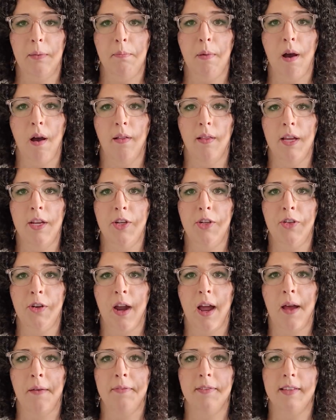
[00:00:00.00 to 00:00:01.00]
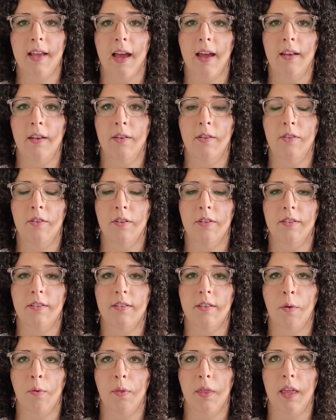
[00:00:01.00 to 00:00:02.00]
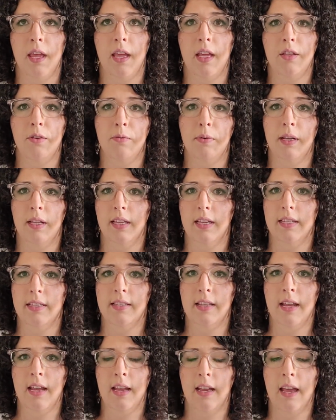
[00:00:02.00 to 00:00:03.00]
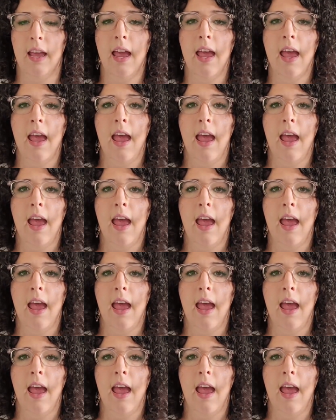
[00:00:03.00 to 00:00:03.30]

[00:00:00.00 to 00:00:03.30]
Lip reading: polished drafts, I just don't think it's realistic.